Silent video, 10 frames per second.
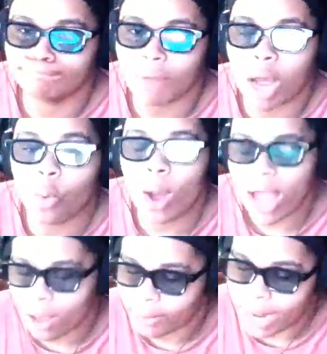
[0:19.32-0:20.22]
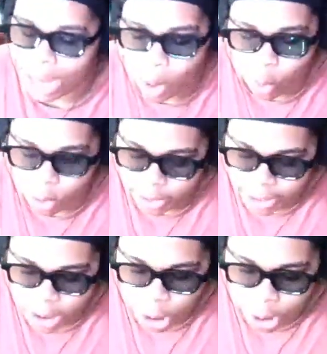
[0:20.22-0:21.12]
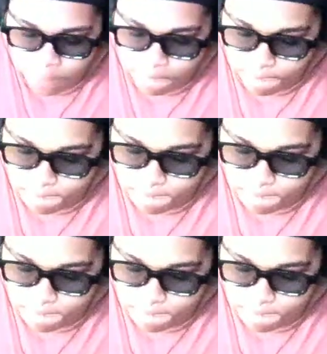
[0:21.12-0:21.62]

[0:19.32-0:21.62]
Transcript: a while now, and um,